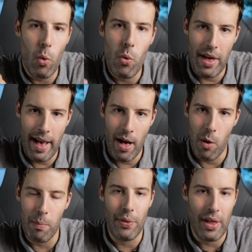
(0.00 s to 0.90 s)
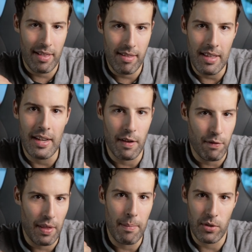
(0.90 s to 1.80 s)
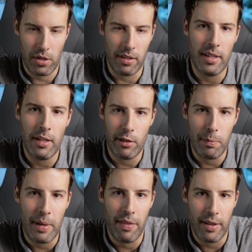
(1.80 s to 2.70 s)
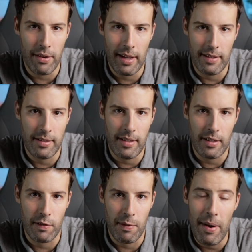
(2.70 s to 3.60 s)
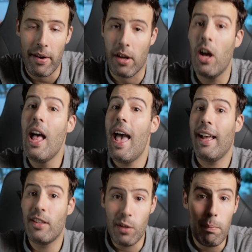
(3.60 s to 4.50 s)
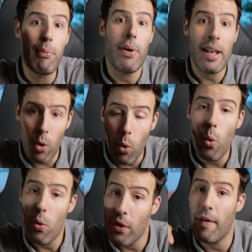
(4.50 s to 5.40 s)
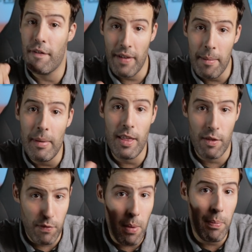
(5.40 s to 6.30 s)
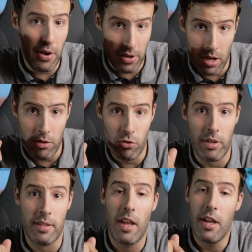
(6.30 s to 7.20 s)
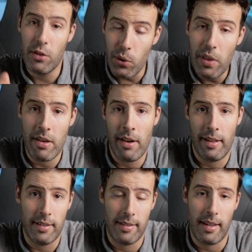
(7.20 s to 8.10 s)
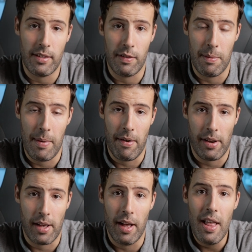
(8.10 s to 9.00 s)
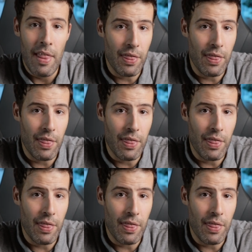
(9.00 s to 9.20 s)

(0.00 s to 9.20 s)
all the help that's needed for them to continue to be in the United States of America and to bring all their families from their countries to the United States of America.